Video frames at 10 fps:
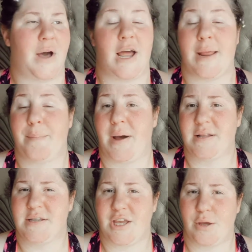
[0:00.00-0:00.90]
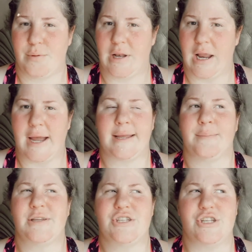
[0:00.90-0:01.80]
alipbata you would like
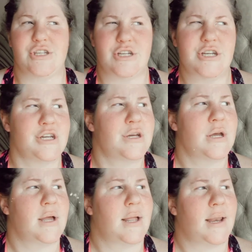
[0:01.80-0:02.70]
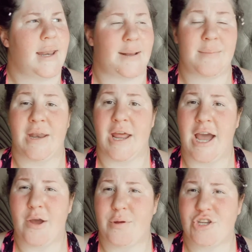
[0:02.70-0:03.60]
me to do, let me
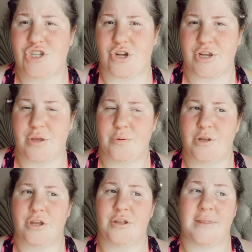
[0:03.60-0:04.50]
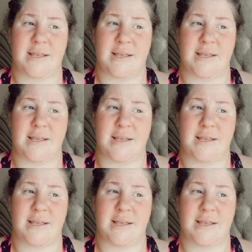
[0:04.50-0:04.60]
know which song you would do.